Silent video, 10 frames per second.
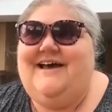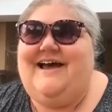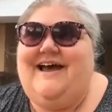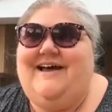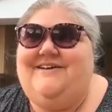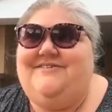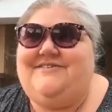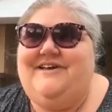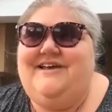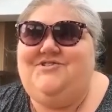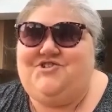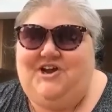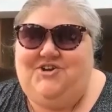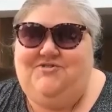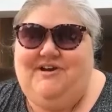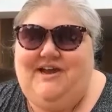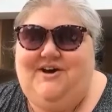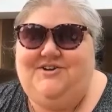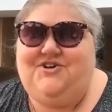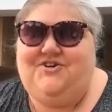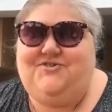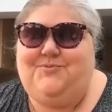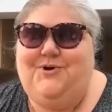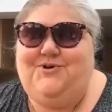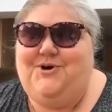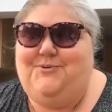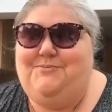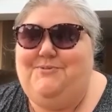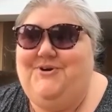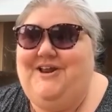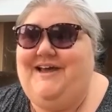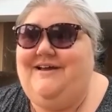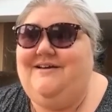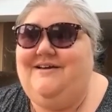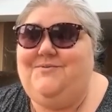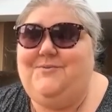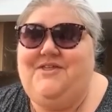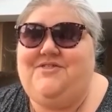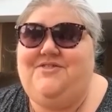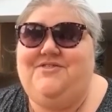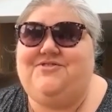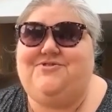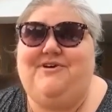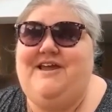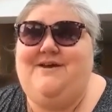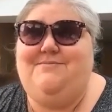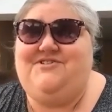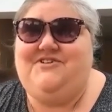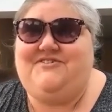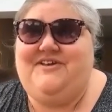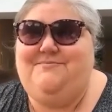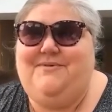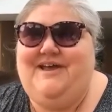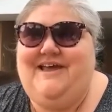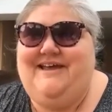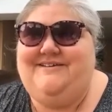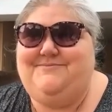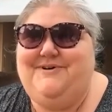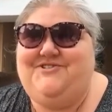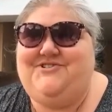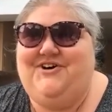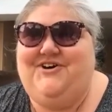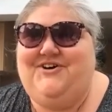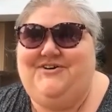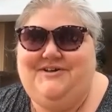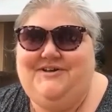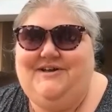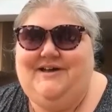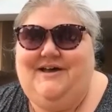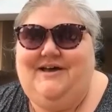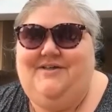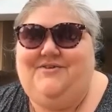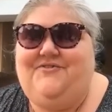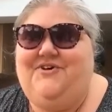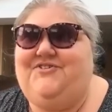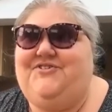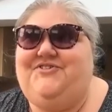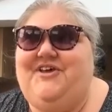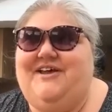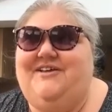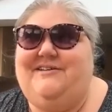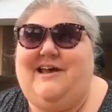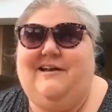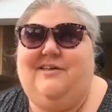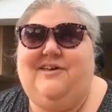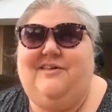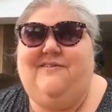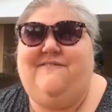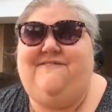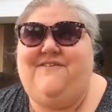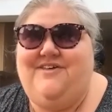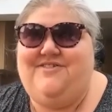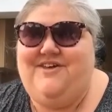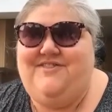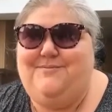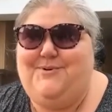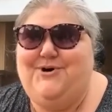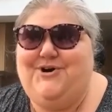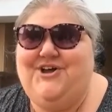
And in January, I just woke up one morning with three images in my head, which are the first, the second, and I think the fifth in the book.